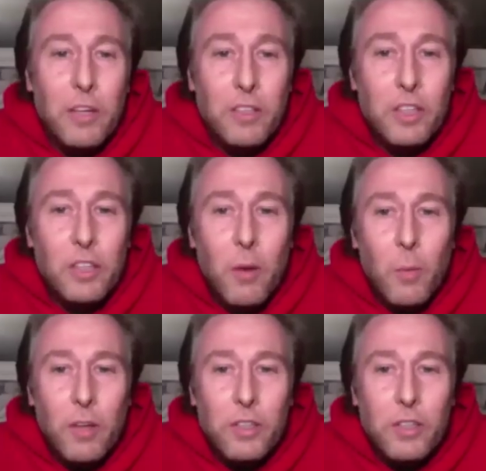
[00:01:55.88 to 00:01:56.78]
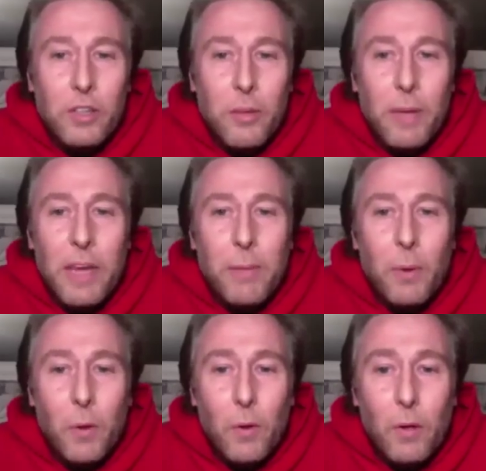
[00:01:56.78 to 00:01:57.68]
you don't watch other
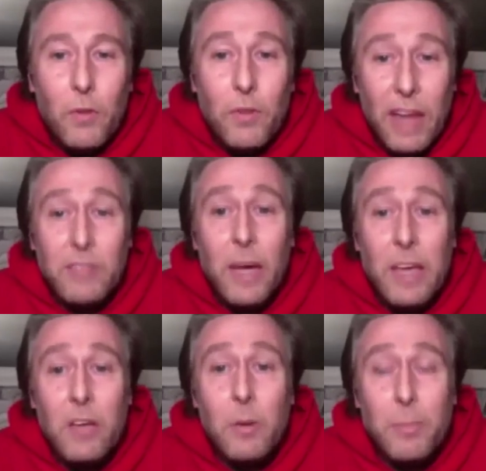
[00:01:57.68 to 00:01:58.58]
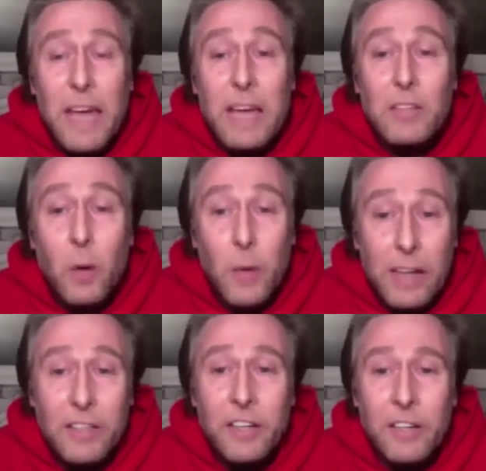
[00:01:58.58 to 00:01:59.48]
people, that's why you appear so
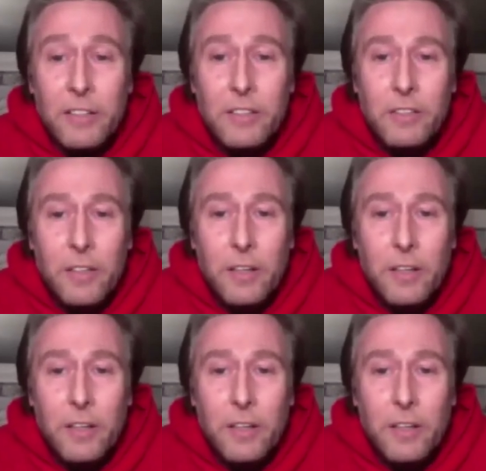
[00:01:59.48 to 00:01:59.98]
ignorant.